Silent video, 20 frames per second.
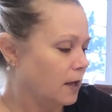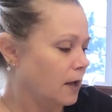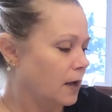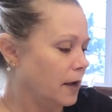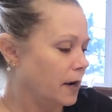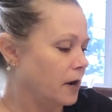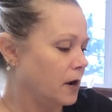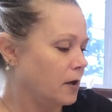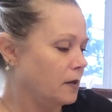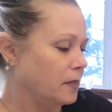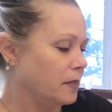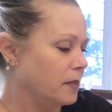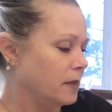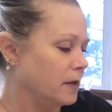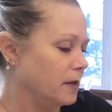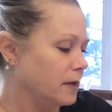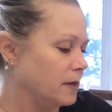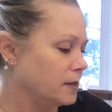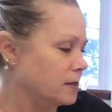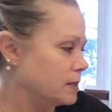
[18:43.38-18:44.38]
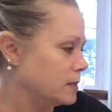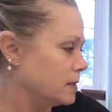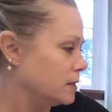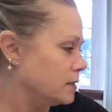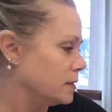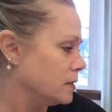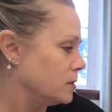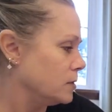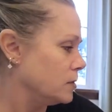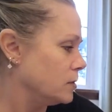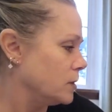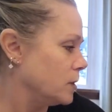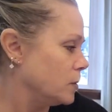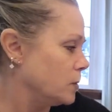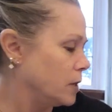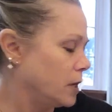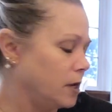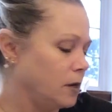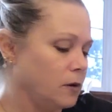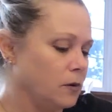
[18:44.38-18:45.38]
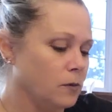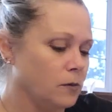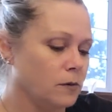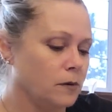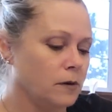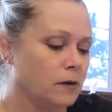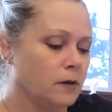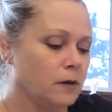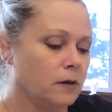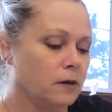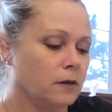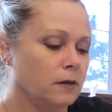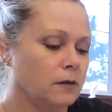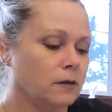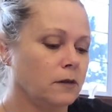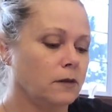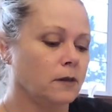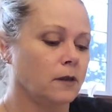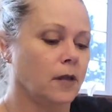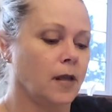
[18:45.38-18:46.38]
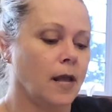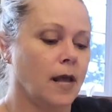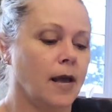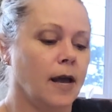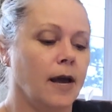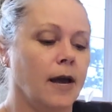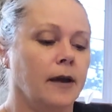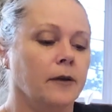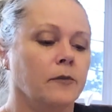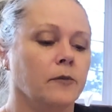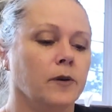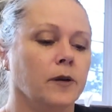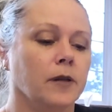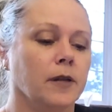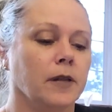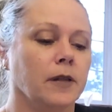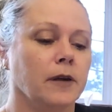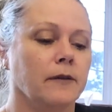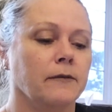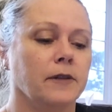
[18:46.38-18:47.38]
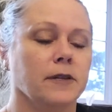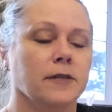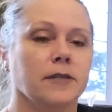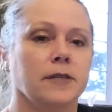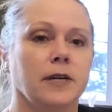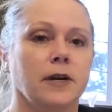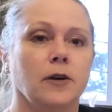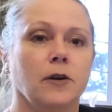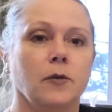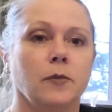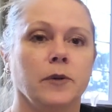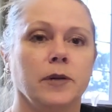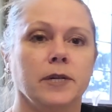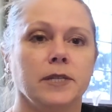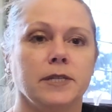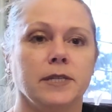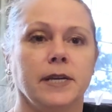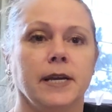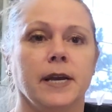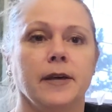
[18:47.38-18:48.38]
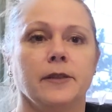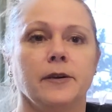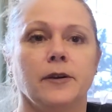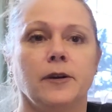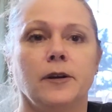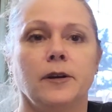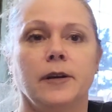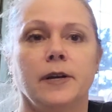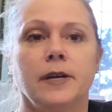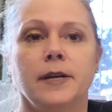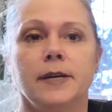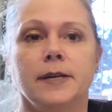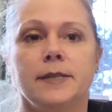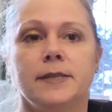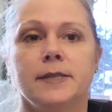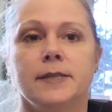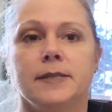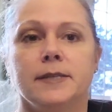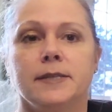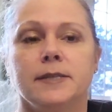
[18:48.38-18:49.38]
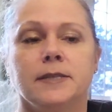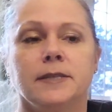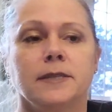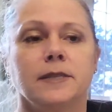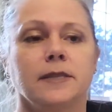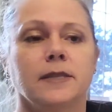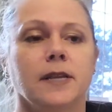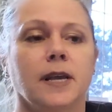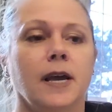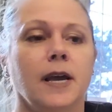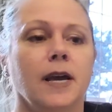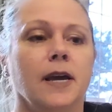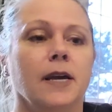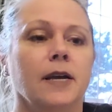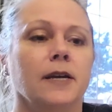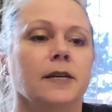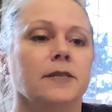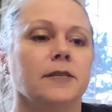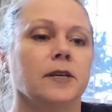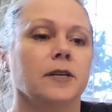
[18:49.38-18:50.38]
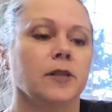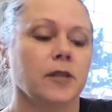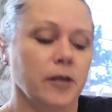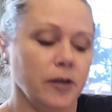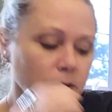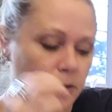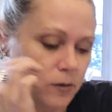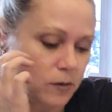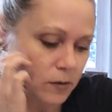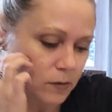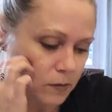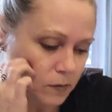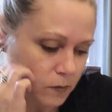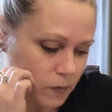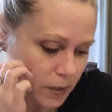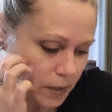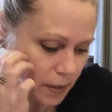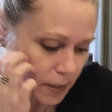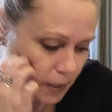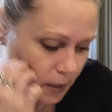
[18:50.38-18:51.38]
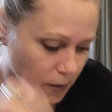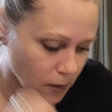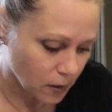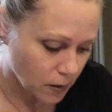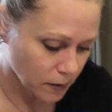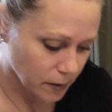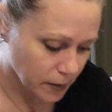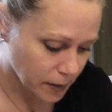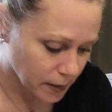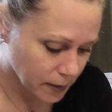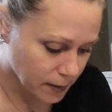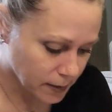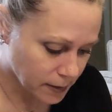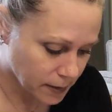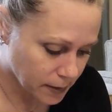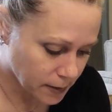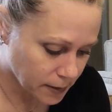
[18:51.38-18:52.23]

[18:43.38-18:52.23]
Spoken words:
I got this. This is so cute. I really love this, and I'll open it together. It's a little, what do they call this?